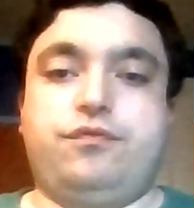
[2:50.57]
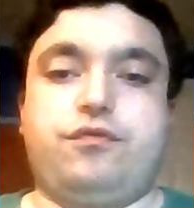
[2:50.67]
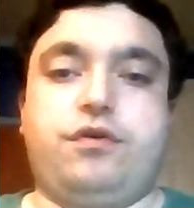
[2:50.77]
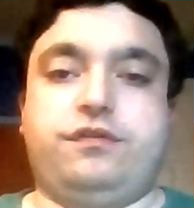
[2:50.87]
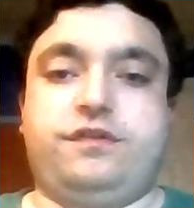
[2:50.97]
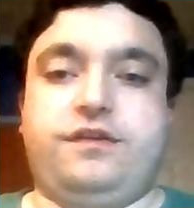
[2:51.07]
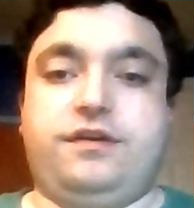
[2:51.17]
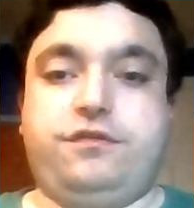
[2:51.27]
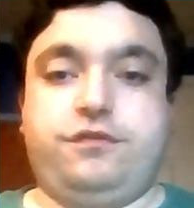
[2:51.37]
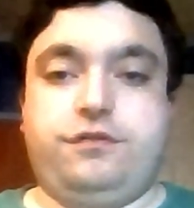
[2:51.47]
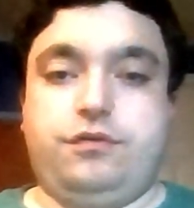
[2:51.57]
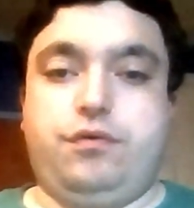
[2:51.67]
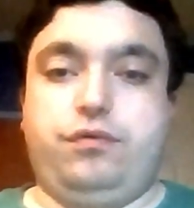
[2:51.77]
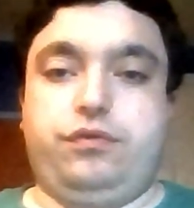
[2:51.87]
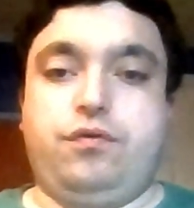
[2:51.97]
process
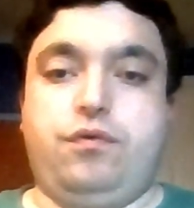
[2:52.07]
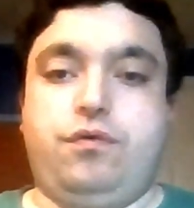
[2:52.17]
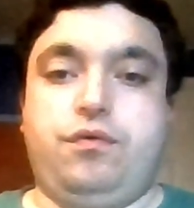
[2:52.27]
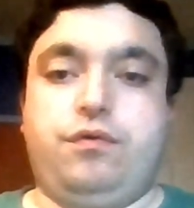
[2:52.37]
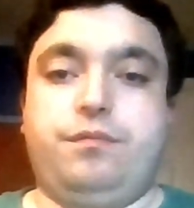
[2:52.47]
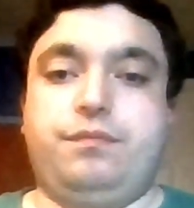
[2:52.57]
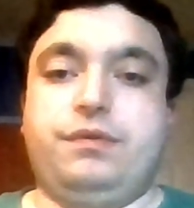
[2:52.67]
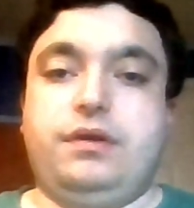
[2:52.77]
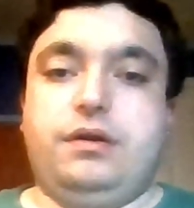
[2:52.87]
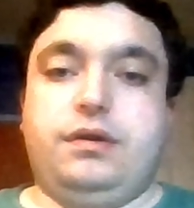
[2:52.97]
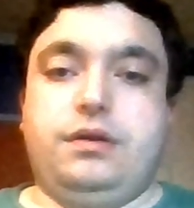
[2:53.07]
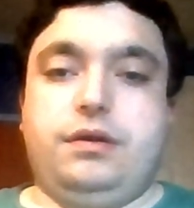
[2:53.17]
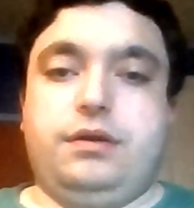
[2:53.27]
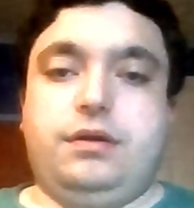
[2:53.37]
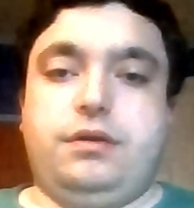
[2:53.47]
or the whole
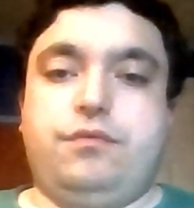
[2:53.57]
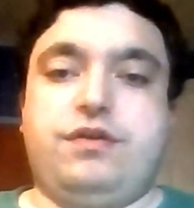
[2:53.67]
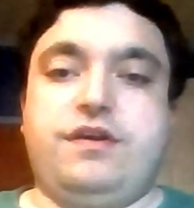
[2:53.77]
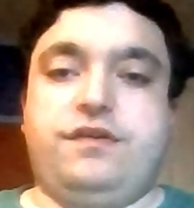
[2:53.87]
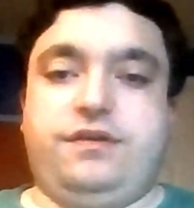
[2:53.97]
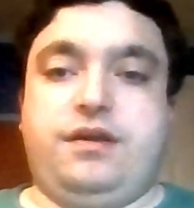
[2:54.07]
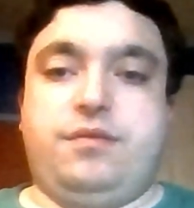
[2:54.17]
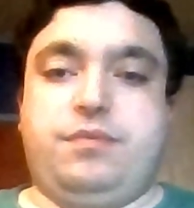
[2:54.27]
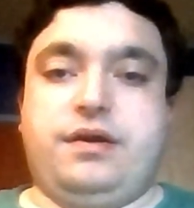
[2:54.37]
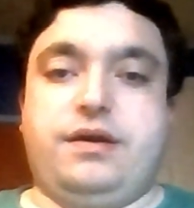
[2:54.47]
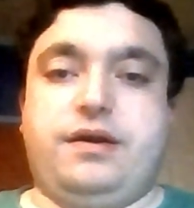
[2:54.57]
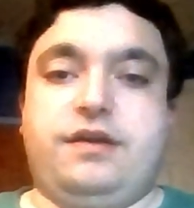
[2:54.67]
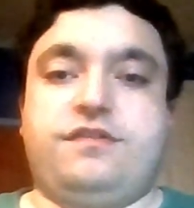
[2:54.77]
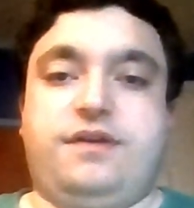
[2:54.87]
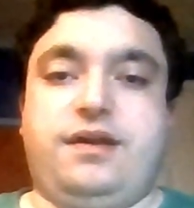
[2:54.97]
reasoning
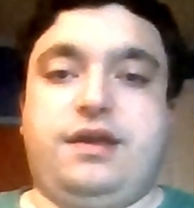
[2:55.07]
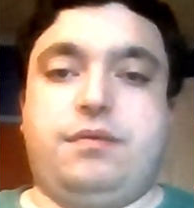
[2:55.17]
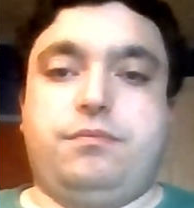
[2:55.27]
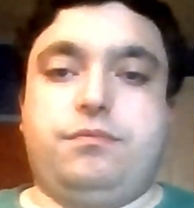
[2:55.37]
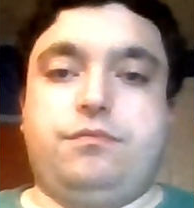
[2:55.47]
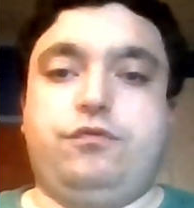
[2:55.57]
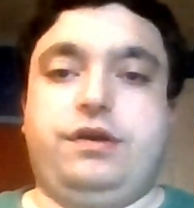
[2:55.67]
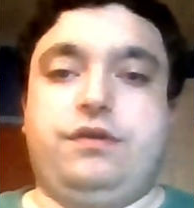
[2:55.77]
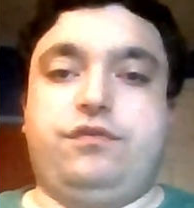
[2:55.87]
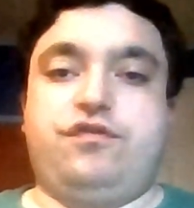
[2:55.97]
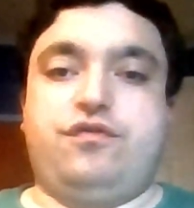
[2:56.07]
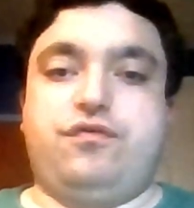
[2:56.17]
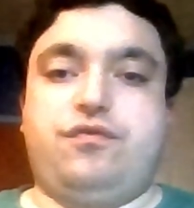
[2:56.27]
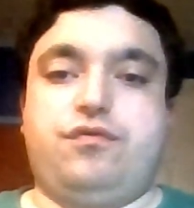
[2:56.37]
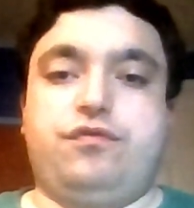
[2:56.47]
behind Sam wanting
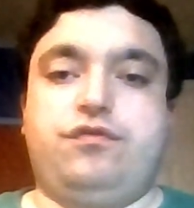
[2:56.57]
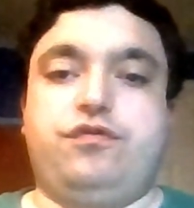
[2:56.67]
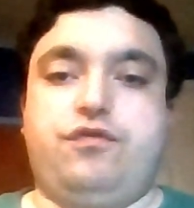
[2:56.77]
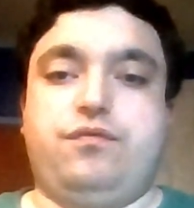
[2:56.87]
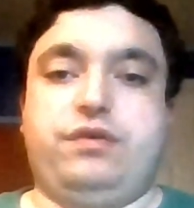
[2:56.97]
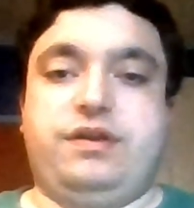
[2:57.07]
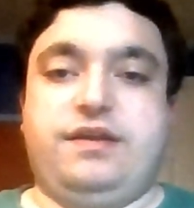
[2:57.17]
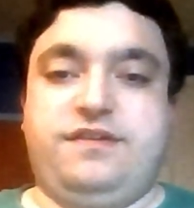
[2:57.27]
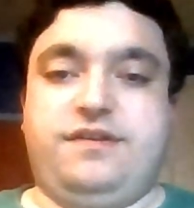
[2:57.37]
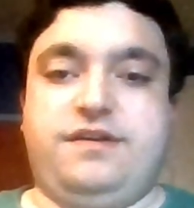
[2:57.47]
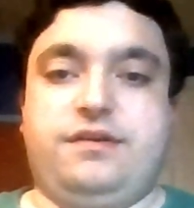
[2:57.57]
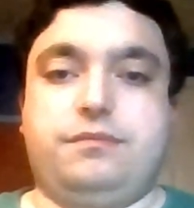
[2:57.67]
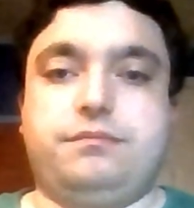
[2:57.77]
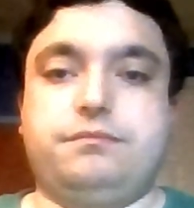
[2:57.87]
to do what he did.